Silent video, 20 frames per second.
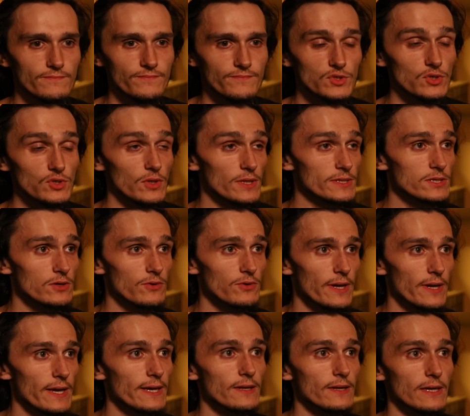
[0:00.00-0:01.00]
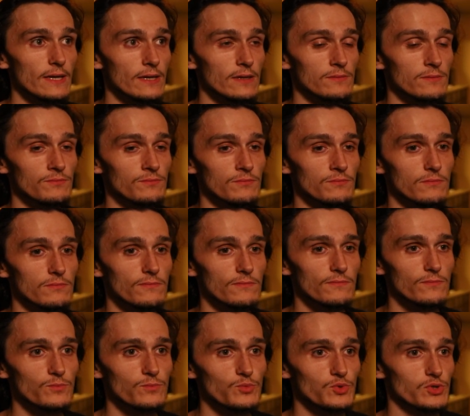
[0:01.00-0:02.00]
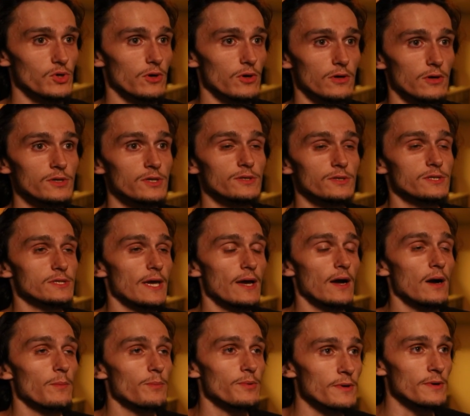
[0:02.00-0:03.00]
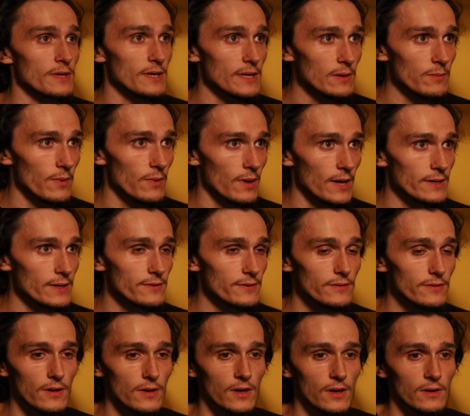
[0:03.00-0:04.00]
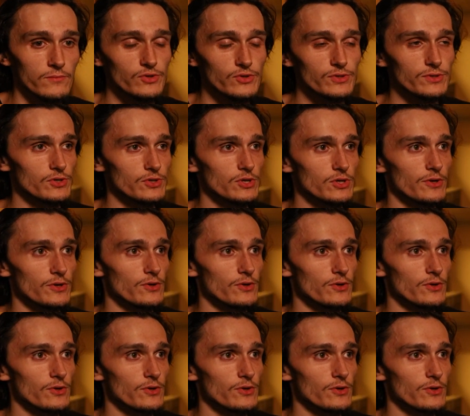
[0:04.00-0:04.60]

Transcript: So let's go ahead and set up a keybind just to show you